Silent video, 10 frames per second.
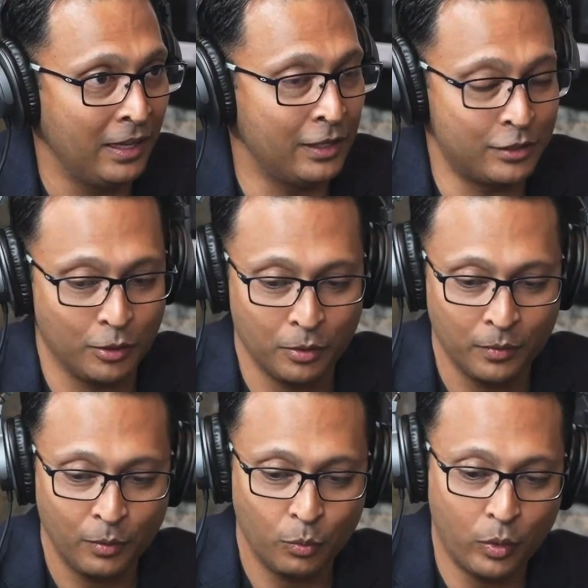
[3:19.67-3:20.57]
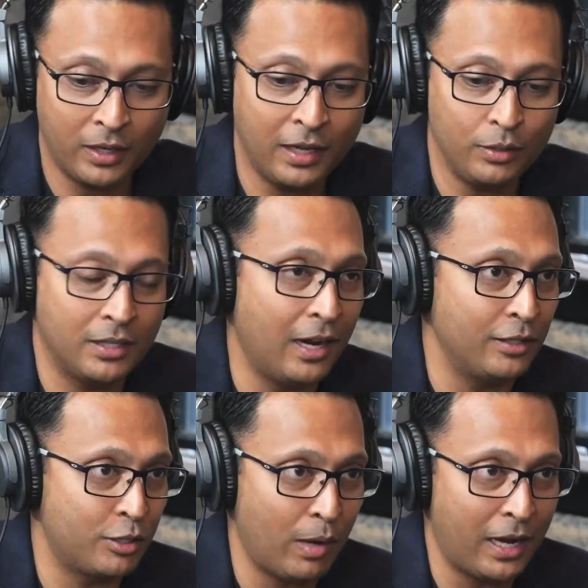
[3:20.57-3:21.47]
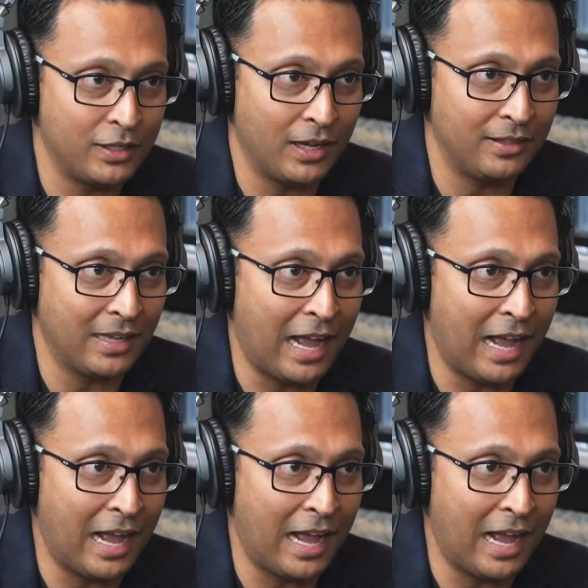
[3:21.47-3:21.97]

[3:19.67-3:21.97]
And so where can you sit down and strategize